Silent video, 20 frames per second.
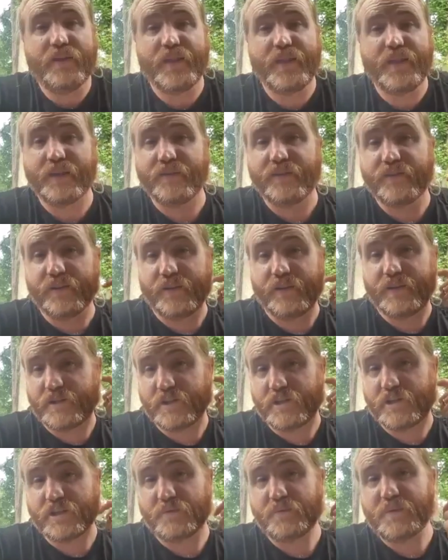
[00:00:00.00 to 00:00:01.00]
than to
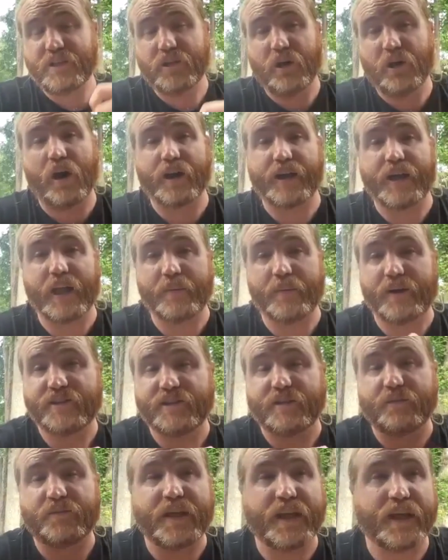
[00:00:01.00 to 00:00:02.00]
just be talking about
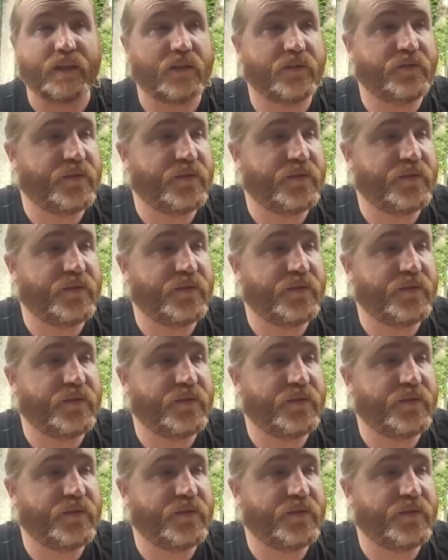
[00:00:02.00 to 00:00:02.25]
something in the